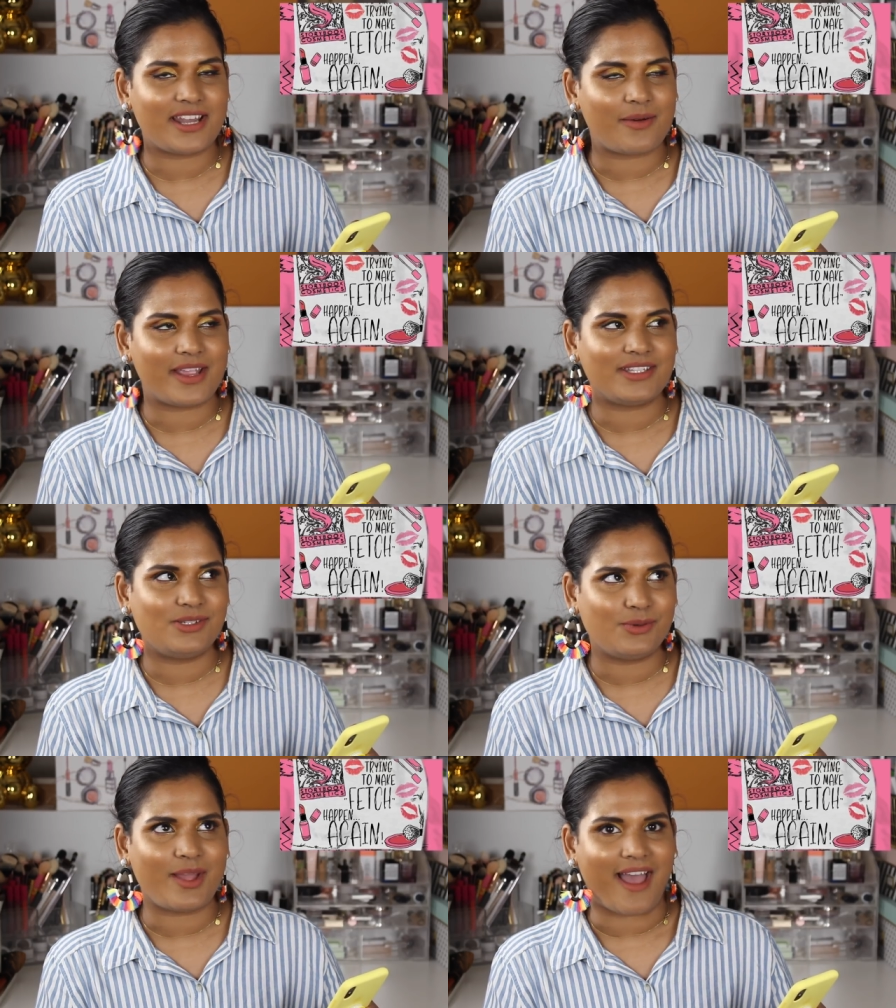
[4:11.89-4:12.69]
Now I
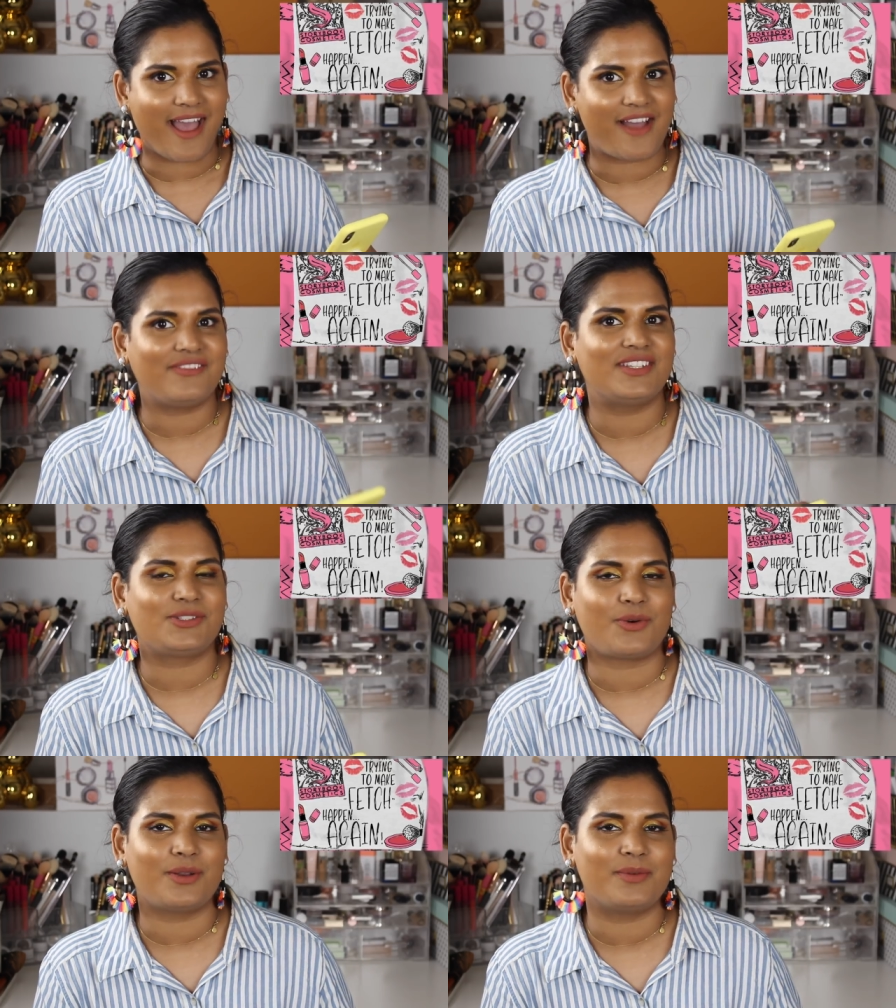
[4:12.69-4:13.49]
do have the
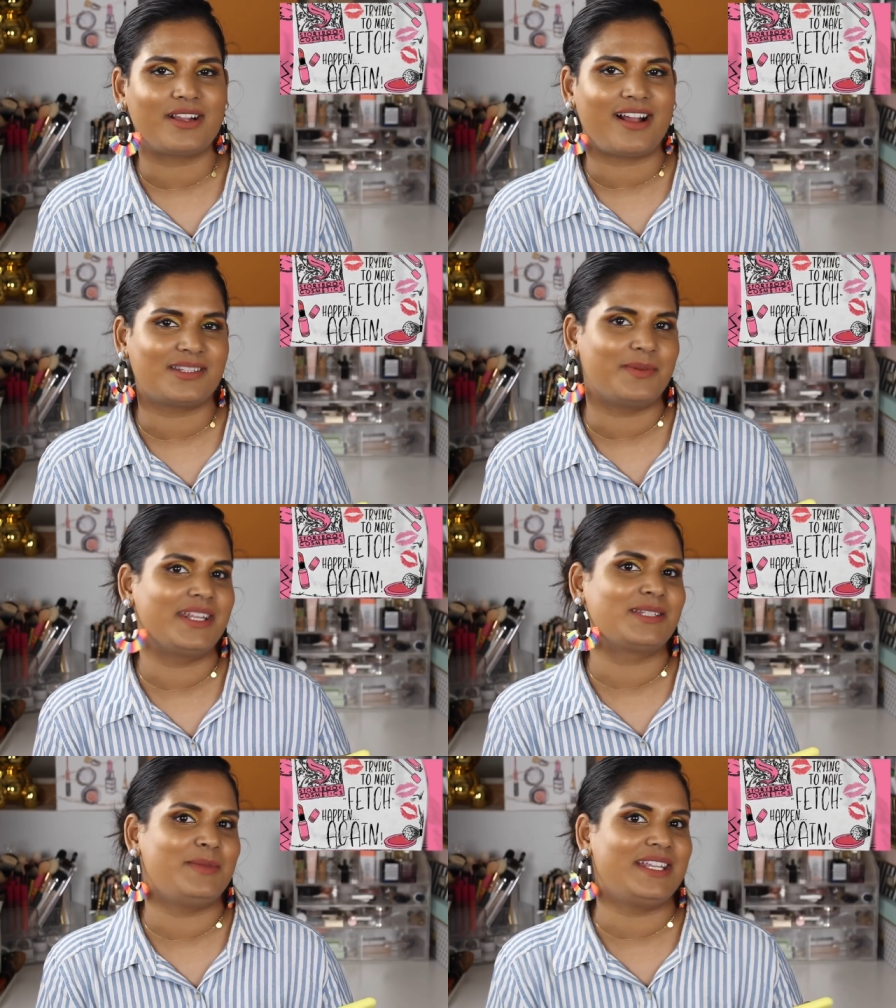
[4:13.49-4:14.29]
Storybook
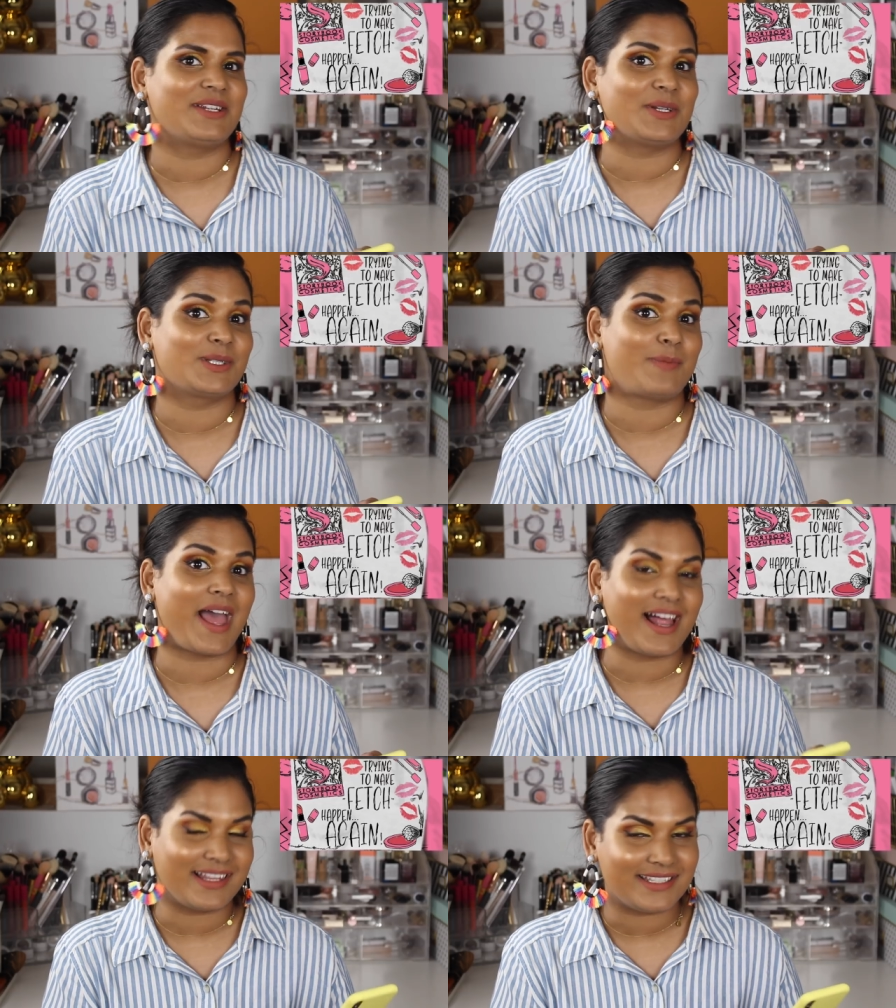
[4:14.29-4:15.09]
Cosmetics Mean Girls
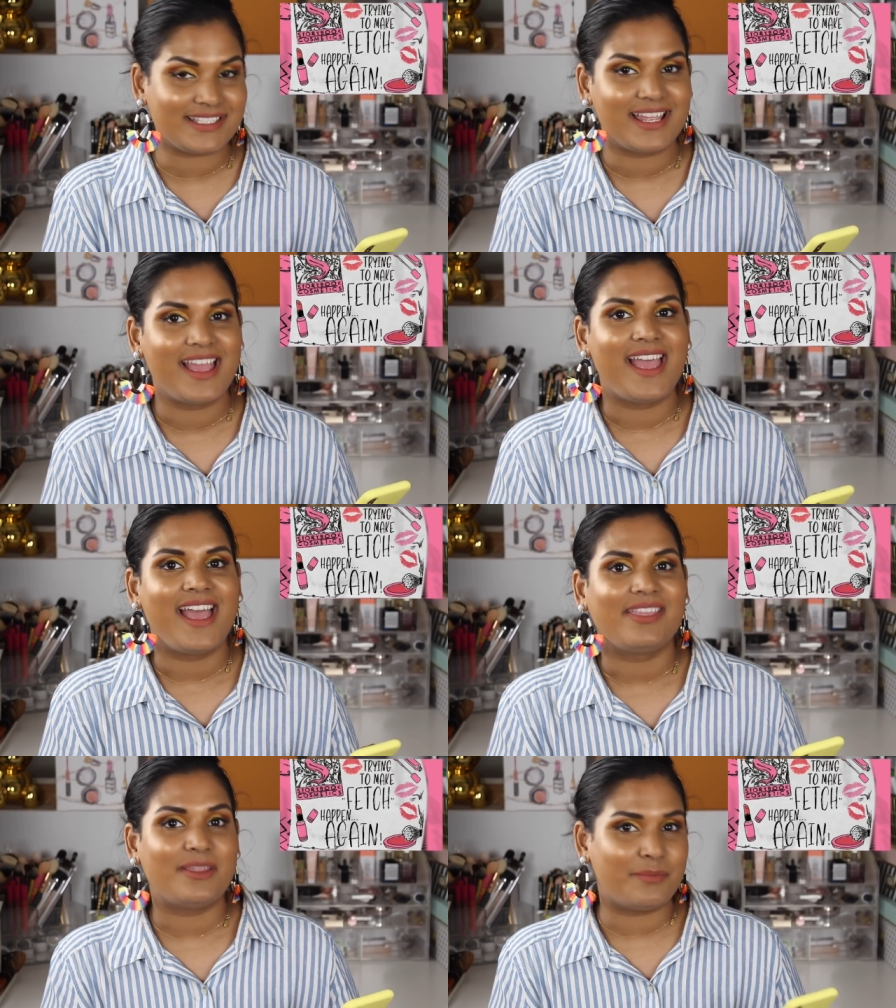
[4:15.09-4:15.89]
palette,
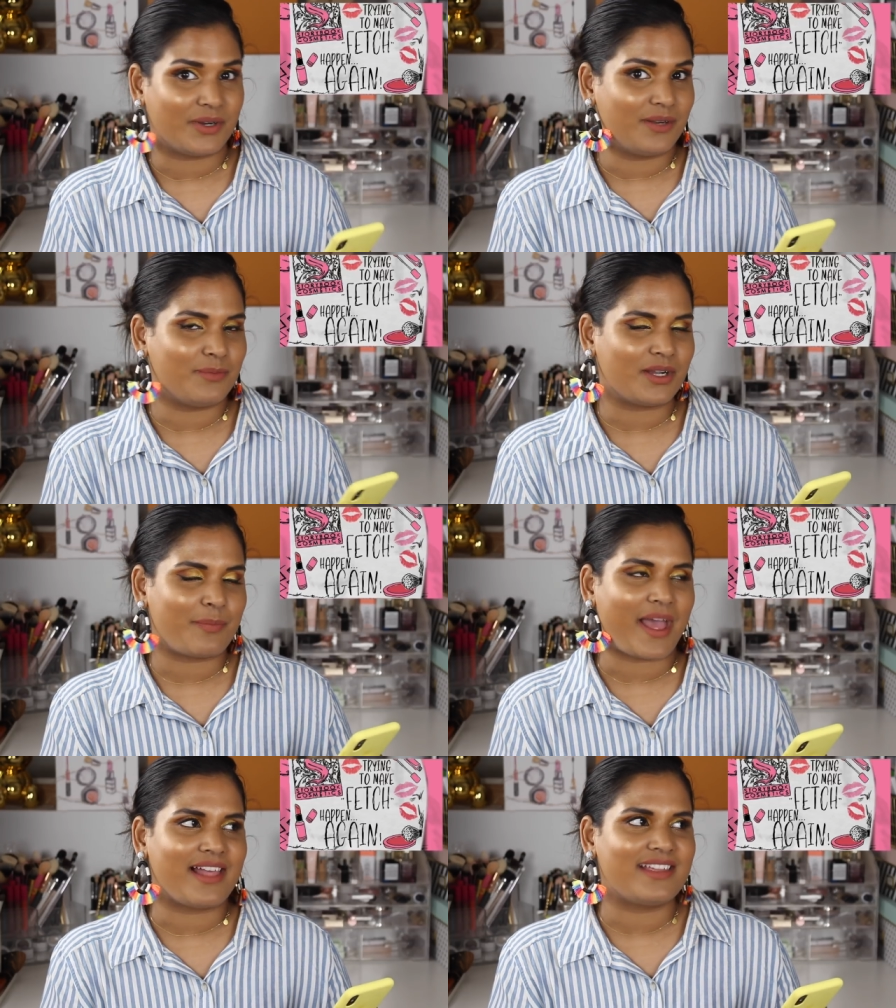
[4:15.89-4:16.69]
the Burn
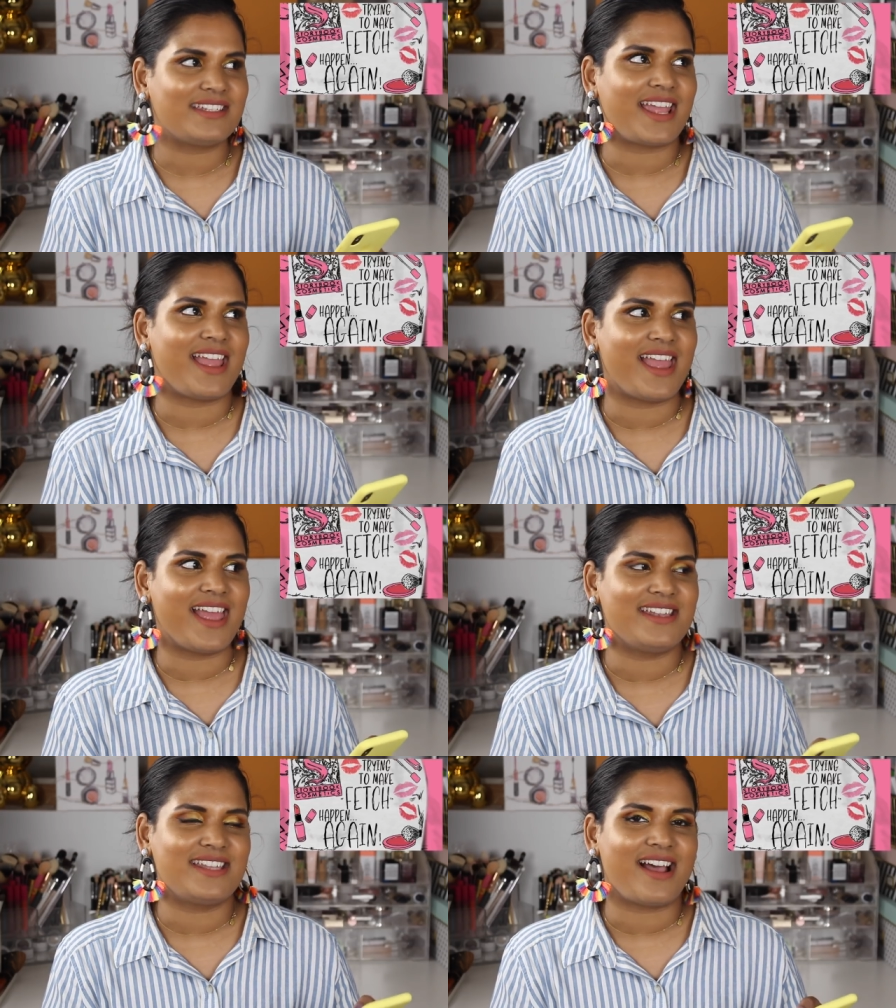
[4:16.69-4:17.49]
Book palette,
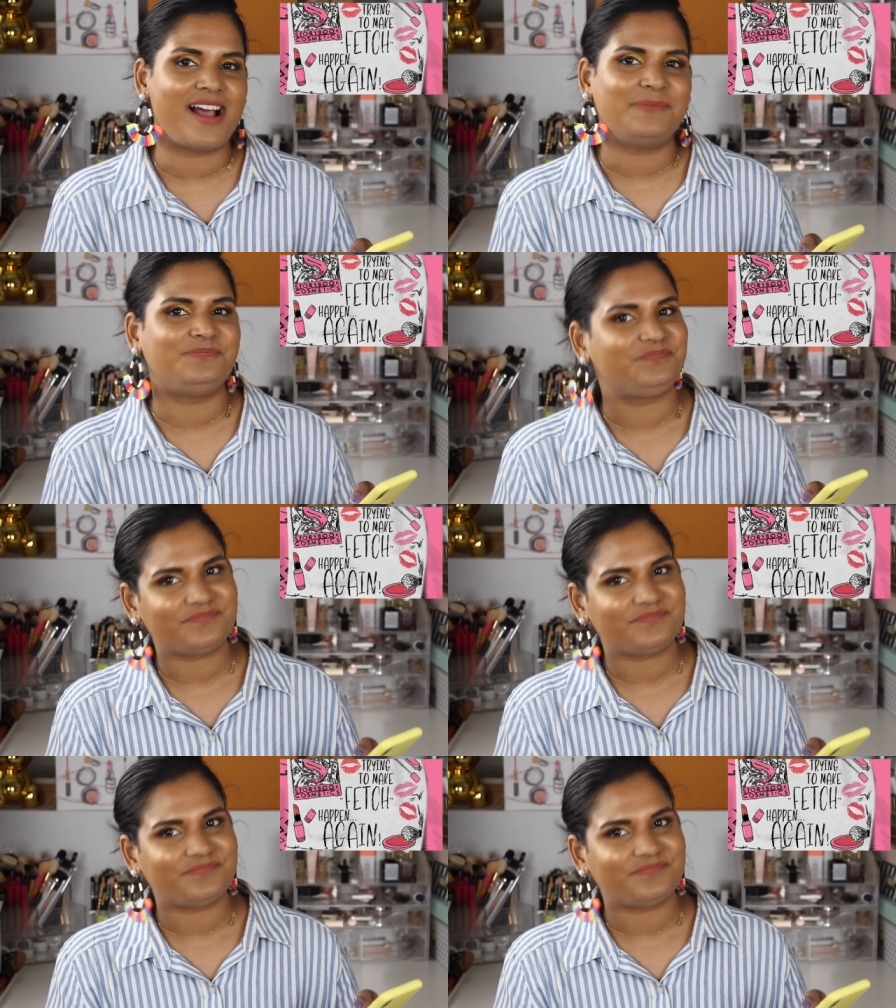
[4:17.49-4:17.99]
and uh,